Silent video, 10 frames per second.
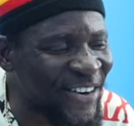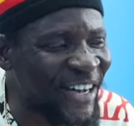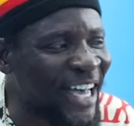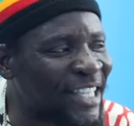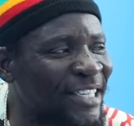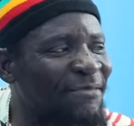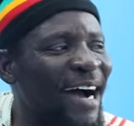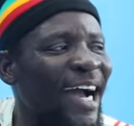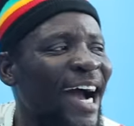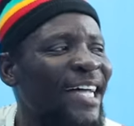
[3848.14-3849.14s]
couldn't get it
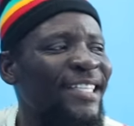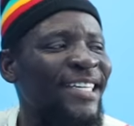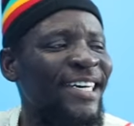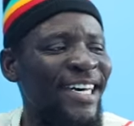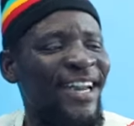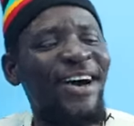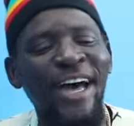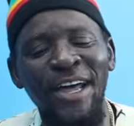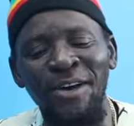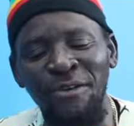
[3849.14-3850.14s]
back, I think. You know,
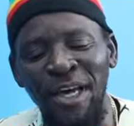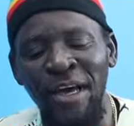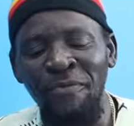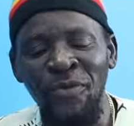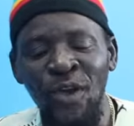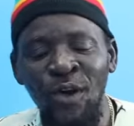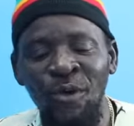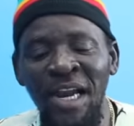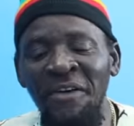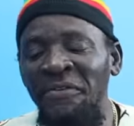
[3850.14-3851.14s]
anyway,
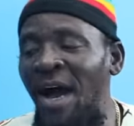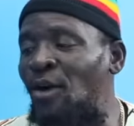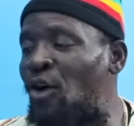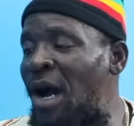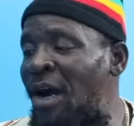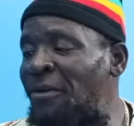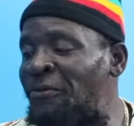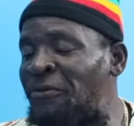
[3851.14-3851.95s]
we left and go to